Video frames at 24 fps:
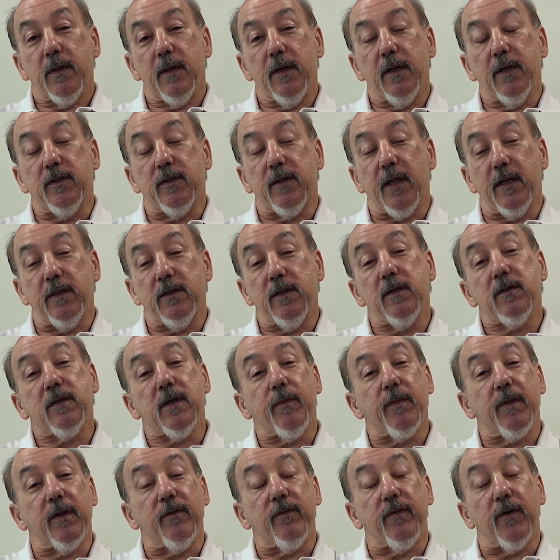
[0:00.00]
is they did
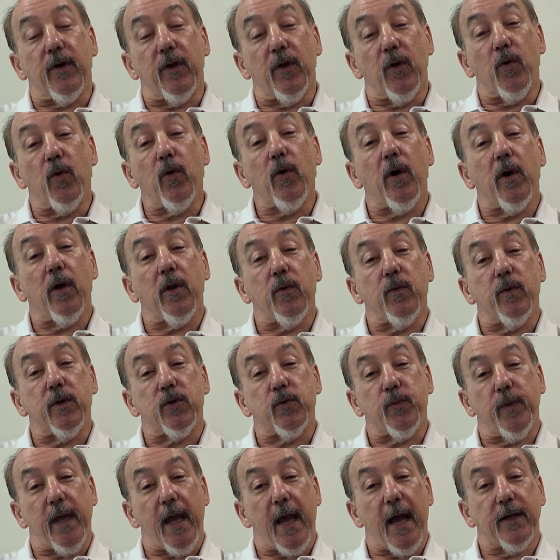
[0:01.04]
something very good,
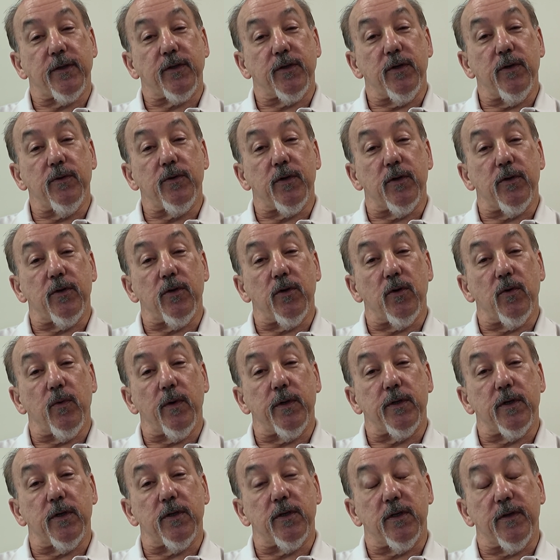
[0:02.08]
which we ask you to do,
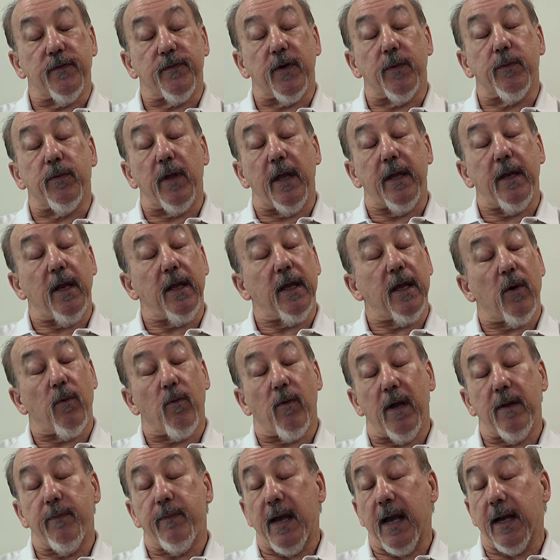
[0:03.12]
which is defibrillate and get
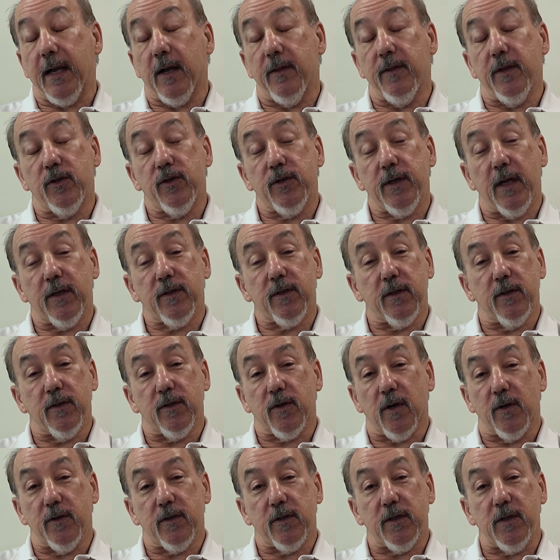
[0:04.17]
right back on the chest and
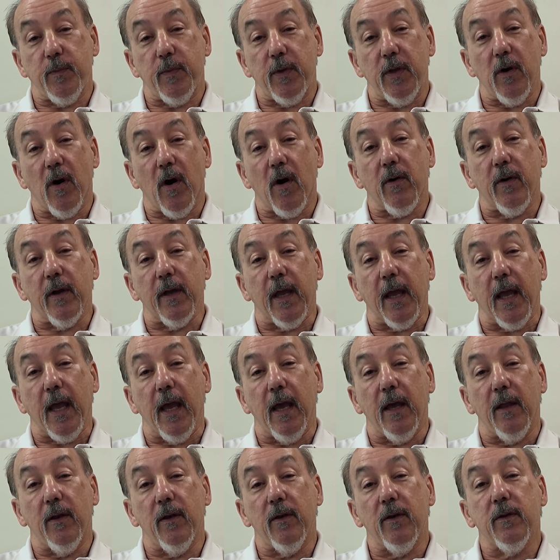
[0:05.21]
start CPR
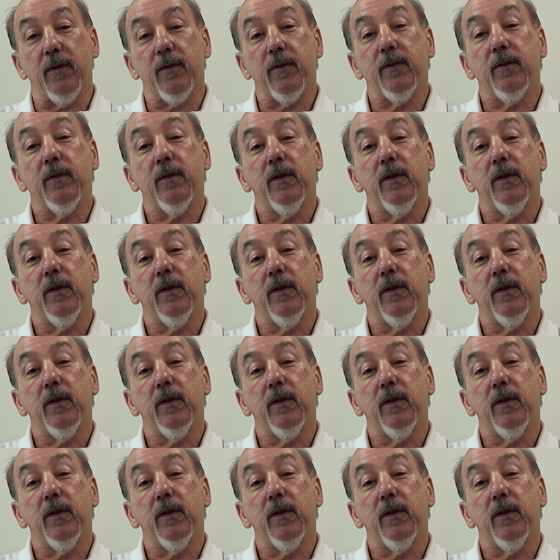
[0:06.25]
again.